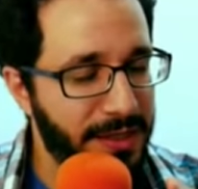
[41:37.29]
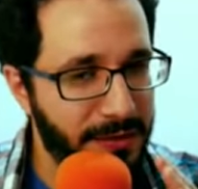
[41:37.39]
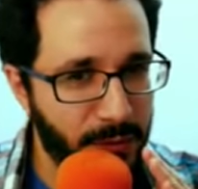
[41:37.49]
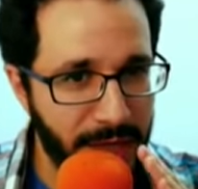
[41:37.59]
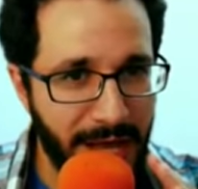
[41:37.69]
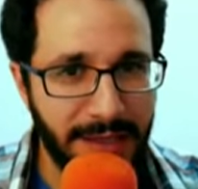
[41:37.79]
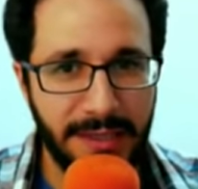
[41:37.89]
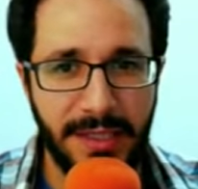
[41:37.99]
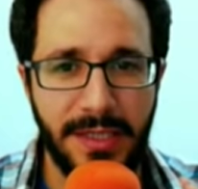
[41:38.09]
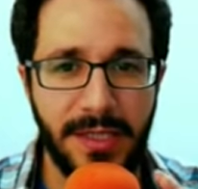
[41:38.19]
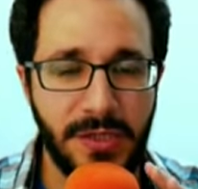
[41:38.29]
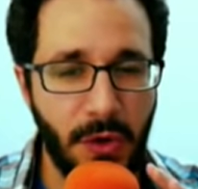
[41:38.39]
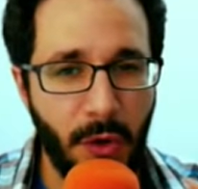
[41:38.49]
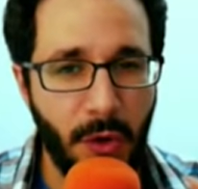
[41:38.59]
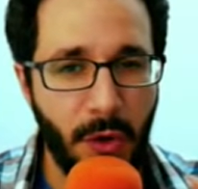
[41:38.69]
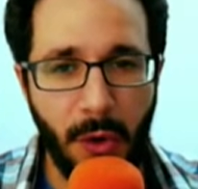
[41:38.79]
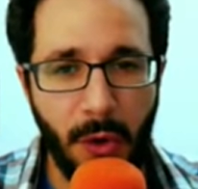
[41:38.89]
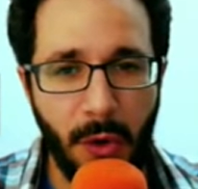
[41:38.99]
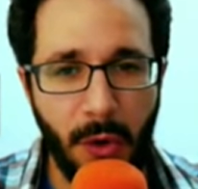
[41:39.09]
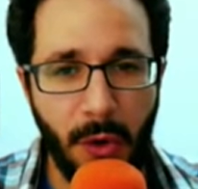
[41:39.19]
Reality is
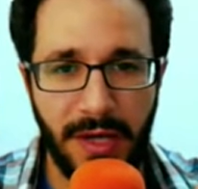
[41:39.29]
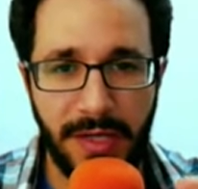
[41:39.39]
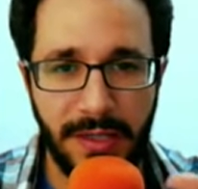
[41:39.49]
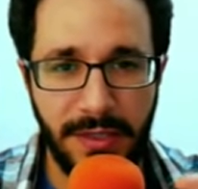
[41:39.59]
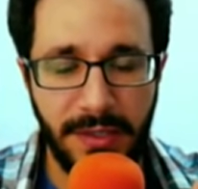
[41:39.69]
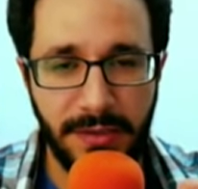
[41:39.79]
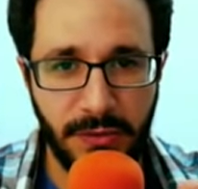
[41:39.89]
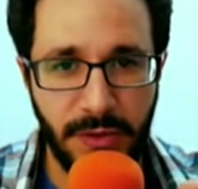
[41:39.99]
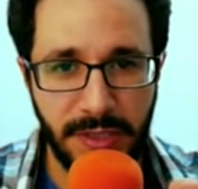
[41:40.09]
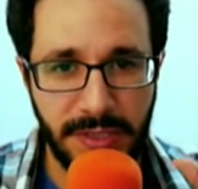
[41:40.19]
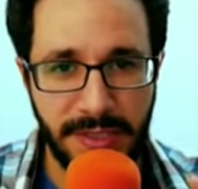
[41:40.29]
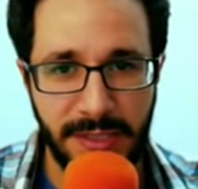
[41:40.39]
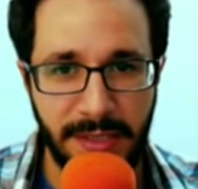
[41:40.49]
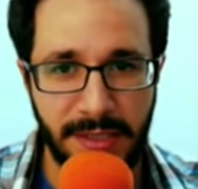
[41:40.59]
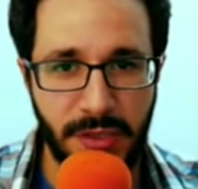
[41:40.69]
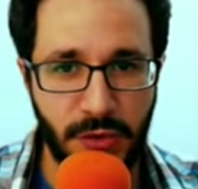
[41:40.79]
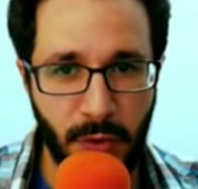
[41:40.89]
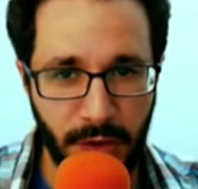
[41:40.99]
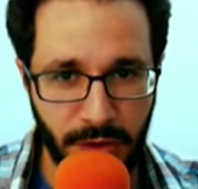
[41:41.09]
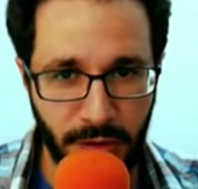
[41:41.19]
always divided into this
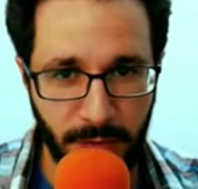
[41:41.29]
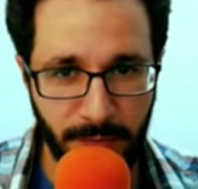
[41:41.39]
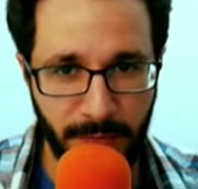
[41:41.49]
structure